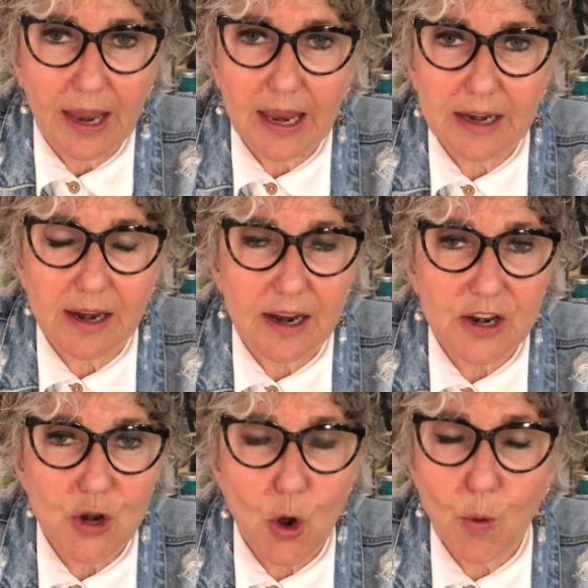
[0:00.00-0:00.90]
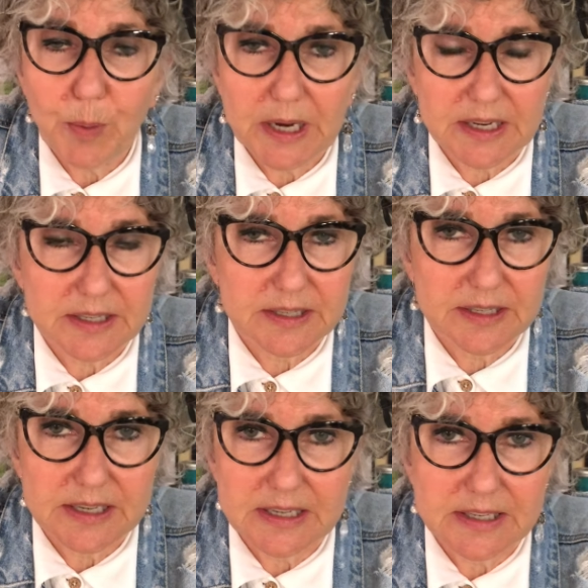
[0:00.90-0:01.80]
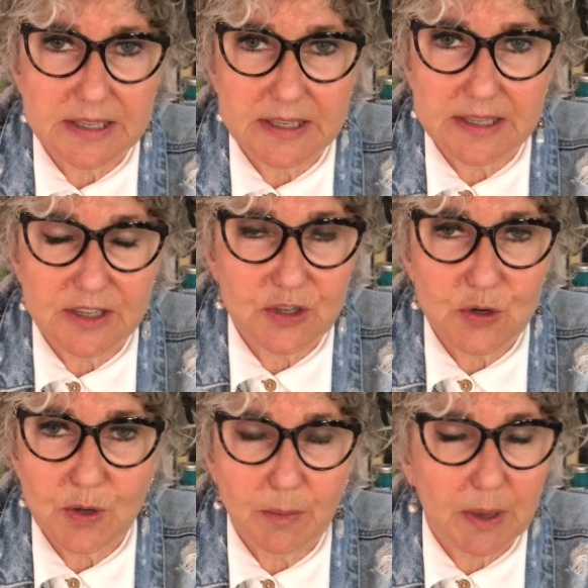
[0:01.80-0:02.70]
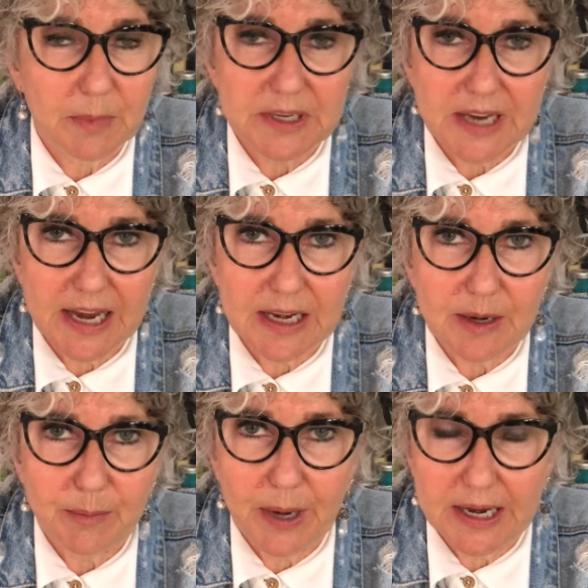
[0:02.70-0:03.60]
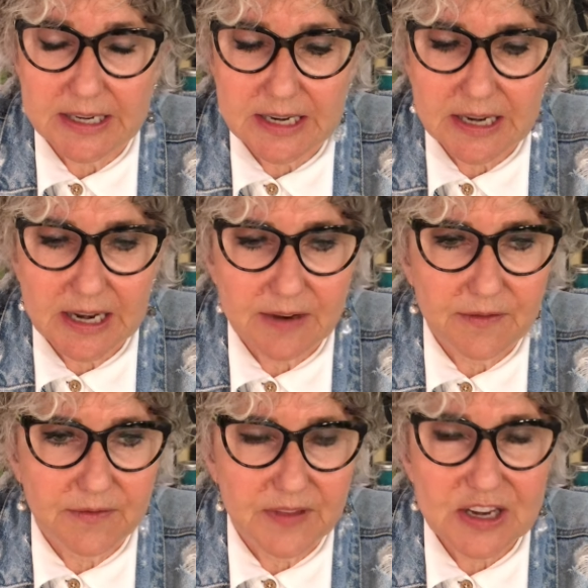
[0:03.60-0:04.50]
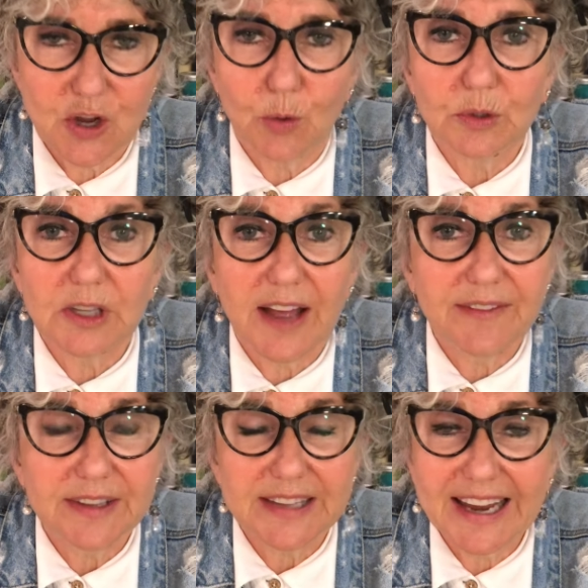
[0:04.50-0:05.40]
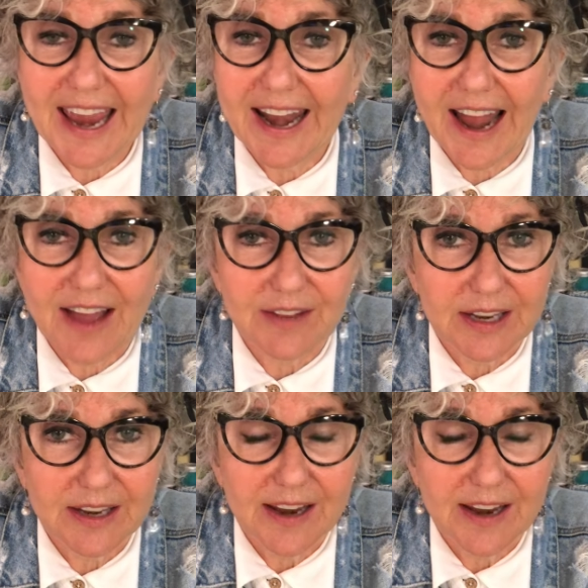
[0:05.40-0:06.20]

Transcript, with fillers: And no piece is, there's no commitment to any painting. If they don't love it, they can't have it.